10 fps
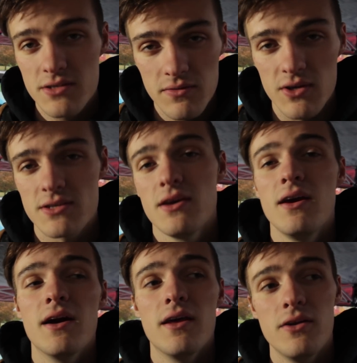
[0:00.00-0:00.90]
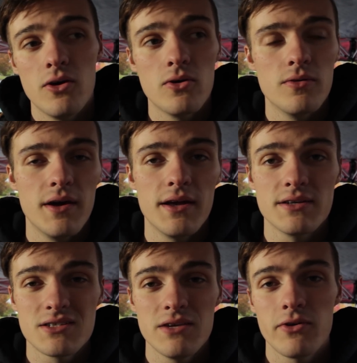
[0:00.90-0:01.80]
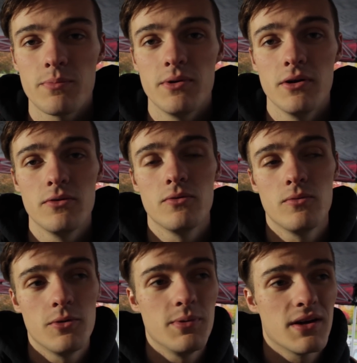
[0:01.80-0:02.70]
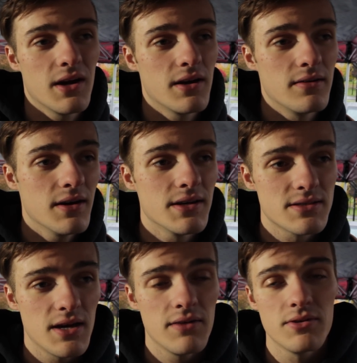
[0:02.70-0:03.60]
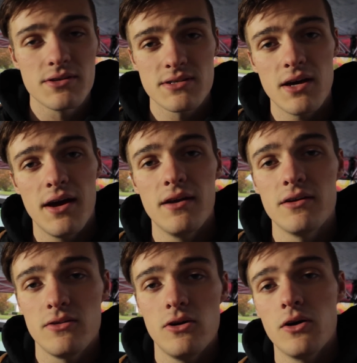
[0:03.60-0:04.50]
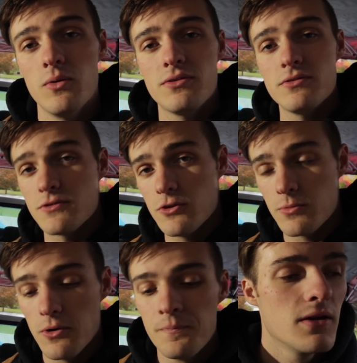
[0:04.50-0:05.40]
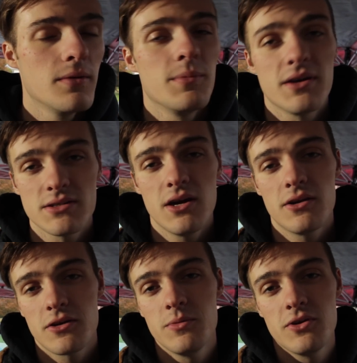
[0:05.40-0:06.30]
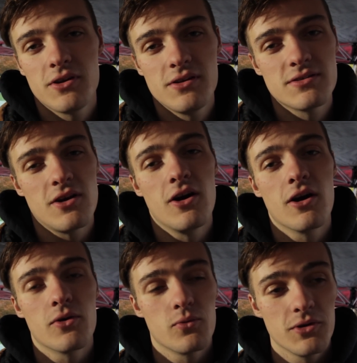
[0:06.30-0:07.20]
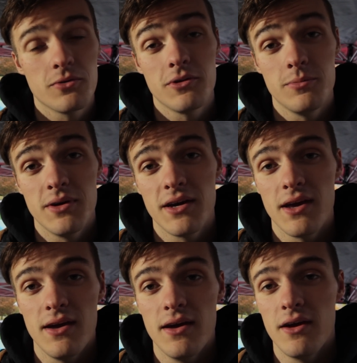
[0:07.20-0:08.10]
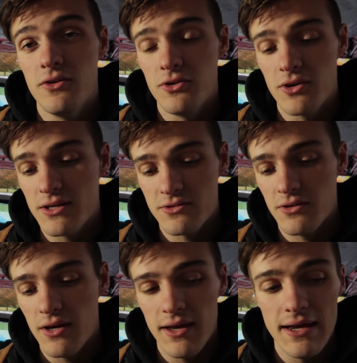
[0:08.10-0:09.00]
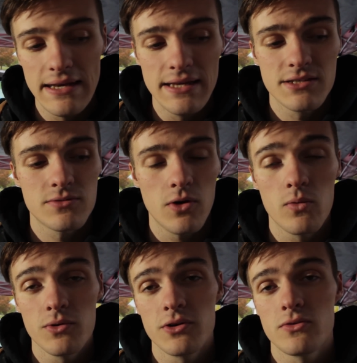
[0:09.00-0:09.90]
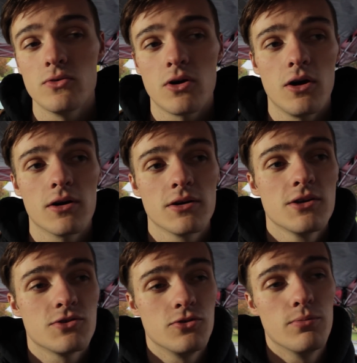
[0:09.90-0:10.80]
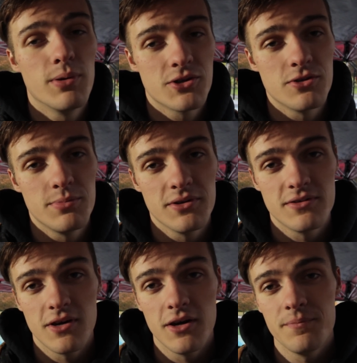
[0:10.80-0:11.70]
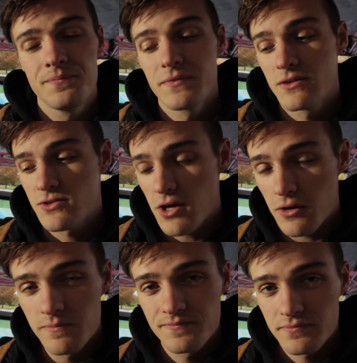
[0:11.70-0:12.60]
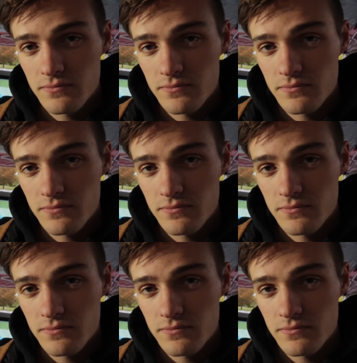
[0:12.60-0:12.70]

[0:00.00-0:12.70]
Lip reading: Civics, and I know that a Civic build would be kind of nice to have on the side along with the Subaru, because Honda communities are really big, and I know you guys know that, and it's a really cool car to do budget builds on. So